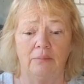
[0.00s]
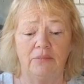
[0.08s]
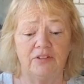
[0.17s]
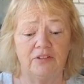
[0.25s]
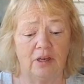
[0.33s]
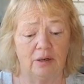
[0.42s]

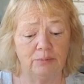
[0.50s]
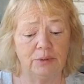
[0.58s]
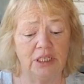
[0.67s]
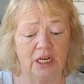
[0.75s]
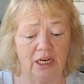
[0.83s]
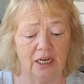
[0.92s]

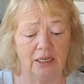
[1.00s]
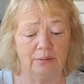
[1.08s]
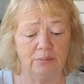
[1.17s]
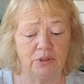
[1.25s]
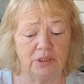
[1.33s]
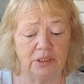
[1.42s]

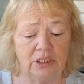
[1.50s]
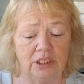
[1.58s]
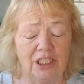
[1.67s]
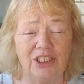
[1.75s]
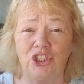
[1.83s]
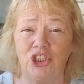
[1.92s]
Sometimes
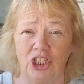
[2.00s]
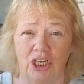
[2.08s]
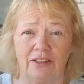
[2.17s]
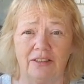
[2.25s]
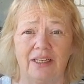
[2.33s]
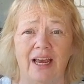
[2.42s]
you
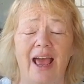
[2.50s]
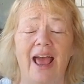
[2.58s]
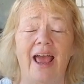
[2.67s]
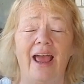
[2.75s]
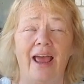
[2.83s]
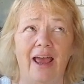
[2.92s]
just
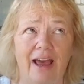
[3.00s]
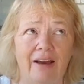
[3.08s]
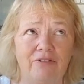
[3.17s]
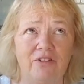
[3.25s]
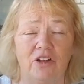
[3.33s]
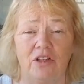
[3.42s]

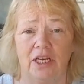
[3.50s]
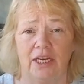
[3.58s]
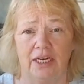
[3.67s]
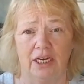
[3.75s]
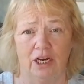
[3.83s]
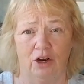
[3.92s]
have to
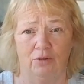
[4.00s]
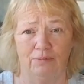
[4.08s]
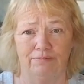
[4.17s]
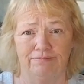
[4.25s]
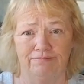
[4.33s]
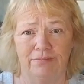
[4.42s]
let it go.
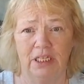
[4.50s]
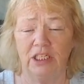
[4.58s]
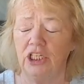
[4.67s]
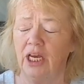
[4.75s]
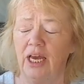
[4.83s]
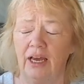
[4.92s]

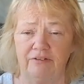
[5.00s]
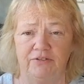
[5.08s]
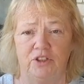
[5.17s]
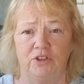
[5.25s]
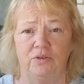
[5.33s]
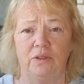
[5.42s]
You have to.